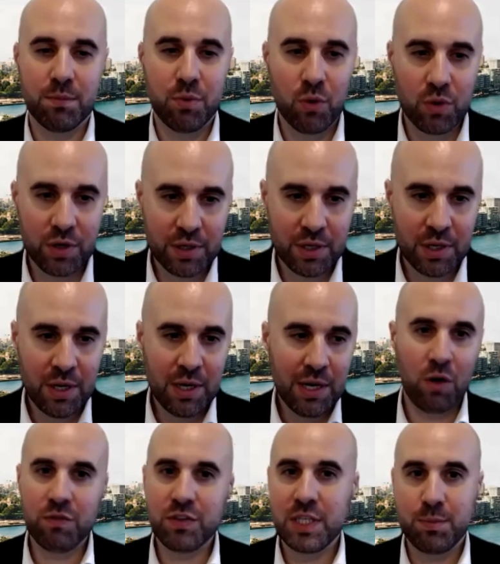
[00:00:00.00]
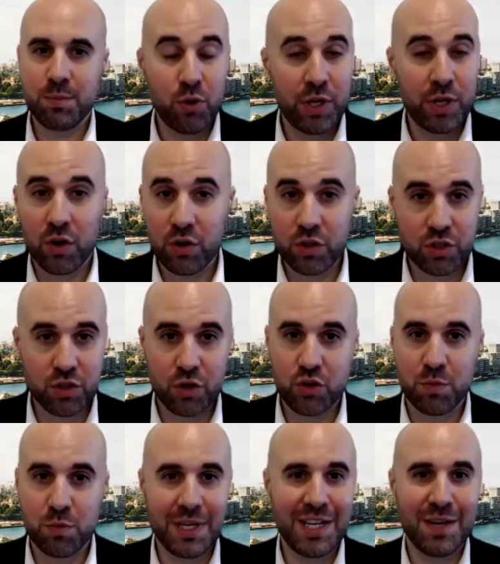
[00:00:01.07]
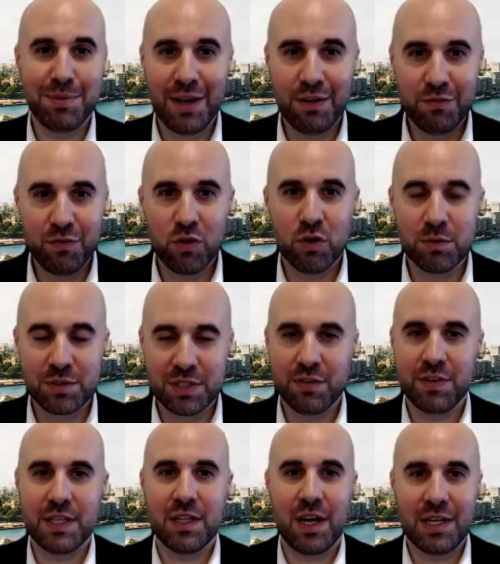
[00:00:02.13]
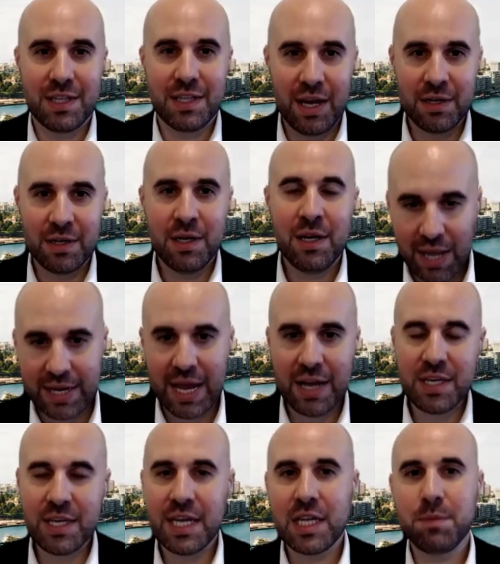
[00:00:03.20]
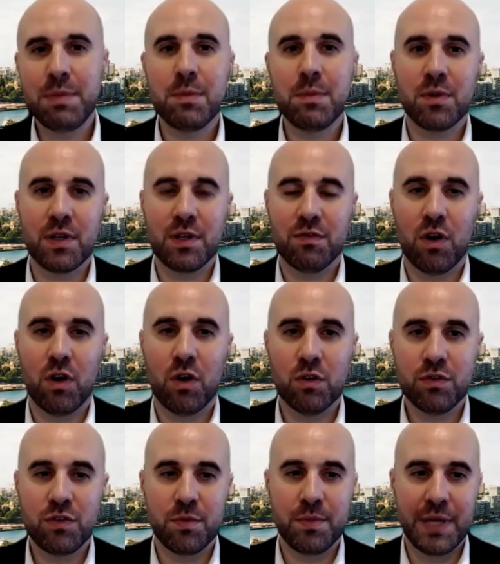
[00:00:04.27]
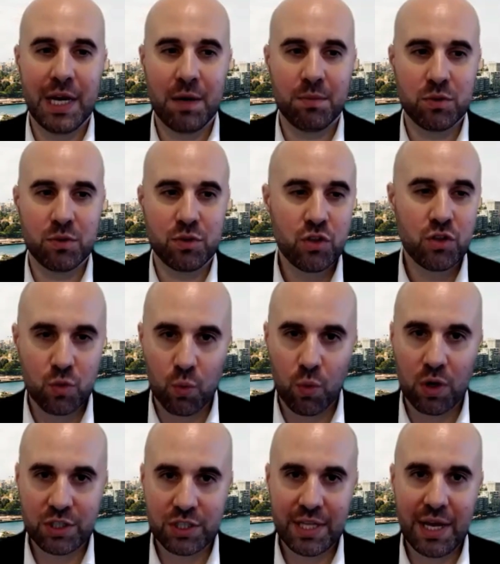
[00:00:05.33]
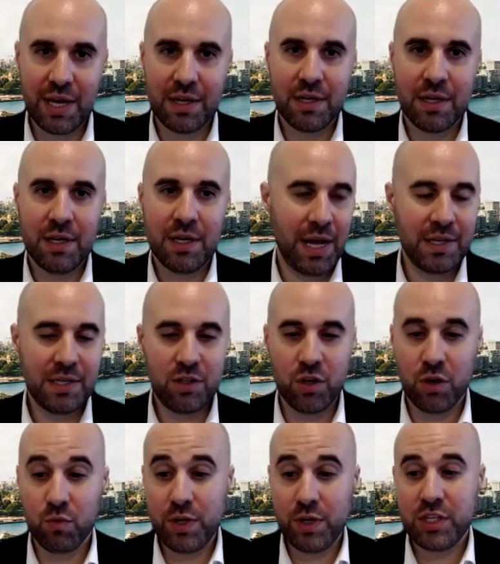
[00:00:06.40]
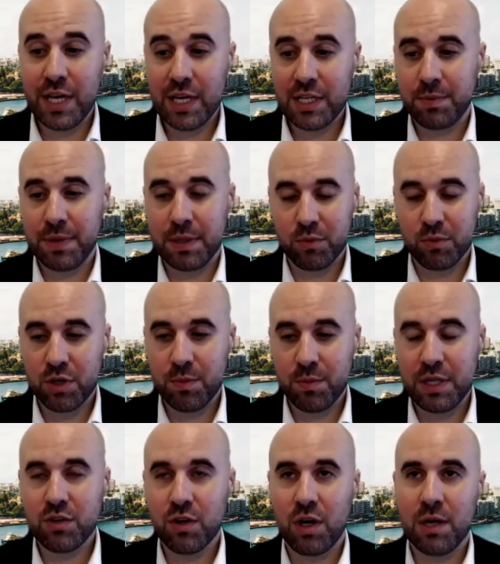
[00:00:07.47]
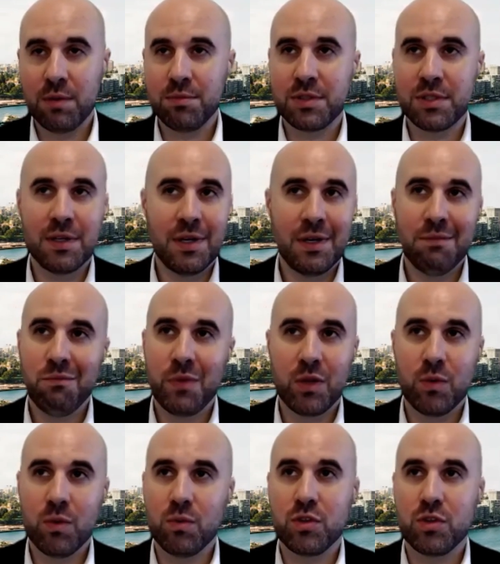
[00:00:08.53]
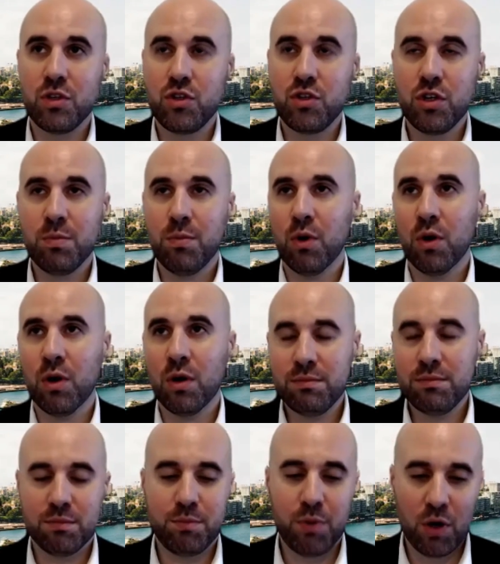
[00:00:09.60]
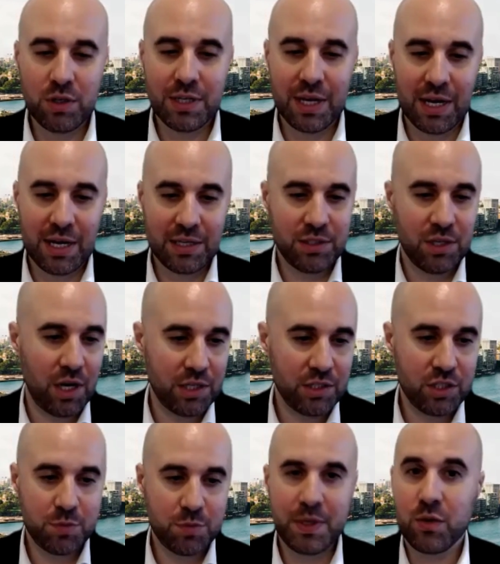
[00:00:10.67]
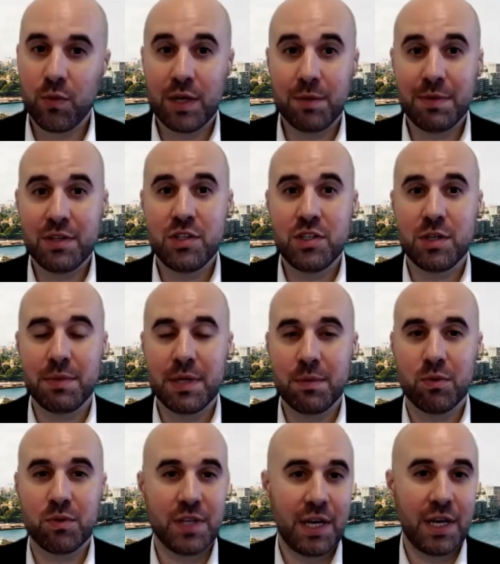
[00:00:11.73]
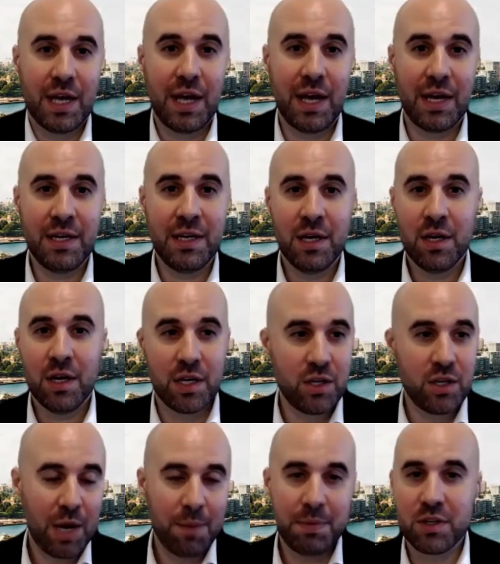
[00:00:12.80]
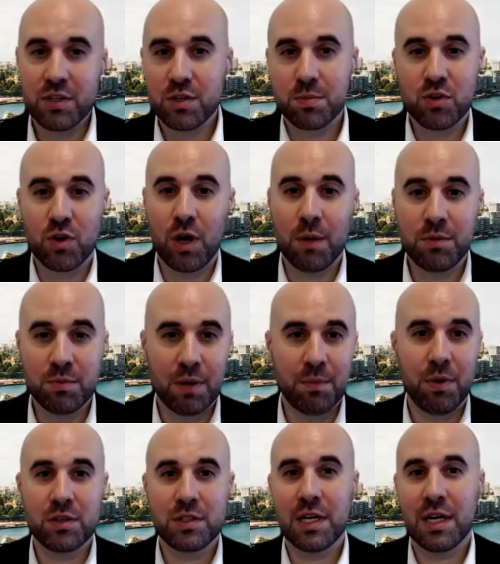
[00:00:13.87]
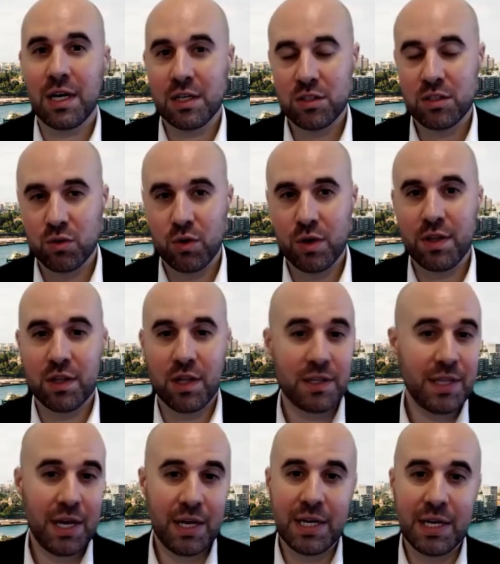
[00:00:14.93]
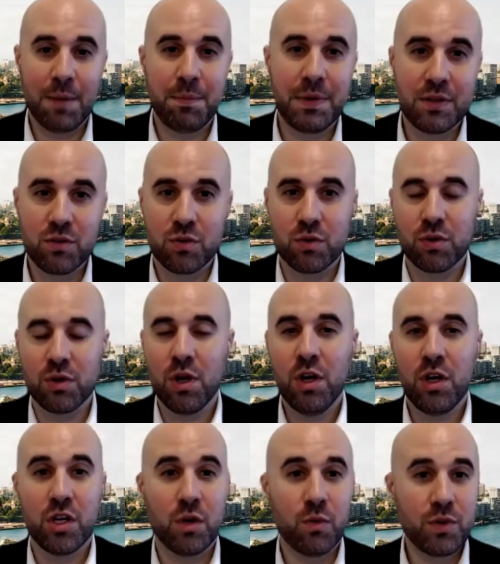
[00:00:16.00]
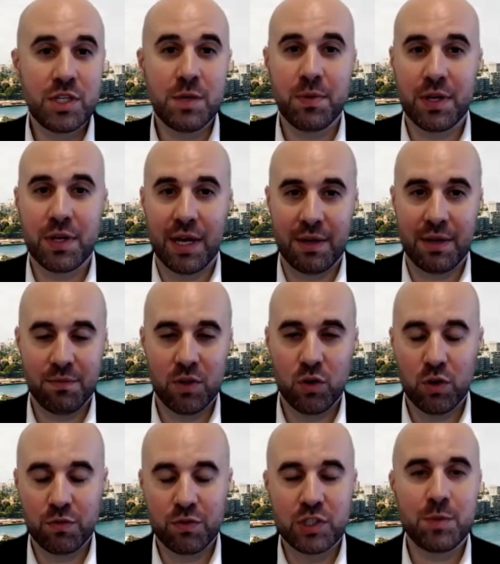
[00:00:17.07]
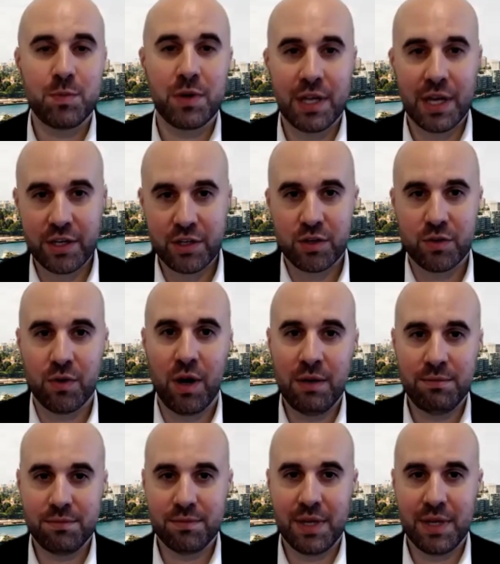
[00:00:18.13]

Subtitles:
important. Obviously putting it on your social media platforms and everything like that, and how you're getting people involved to be able to watch that, and reaching out to people. So many times, whether it was YouTube or podcast, I'd just be direct messaging people saying, hey, are you happy to subscribe to my podcast or anything like that? And happy to, reciprocate, the law of reciprocation, right?